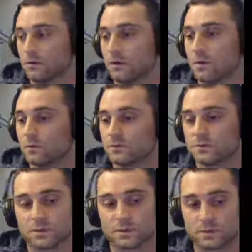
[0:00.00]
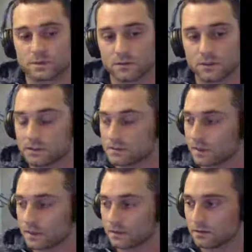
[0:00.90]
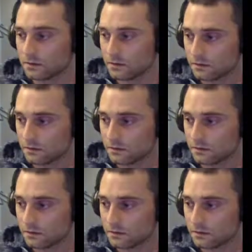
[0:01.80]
That was just an insane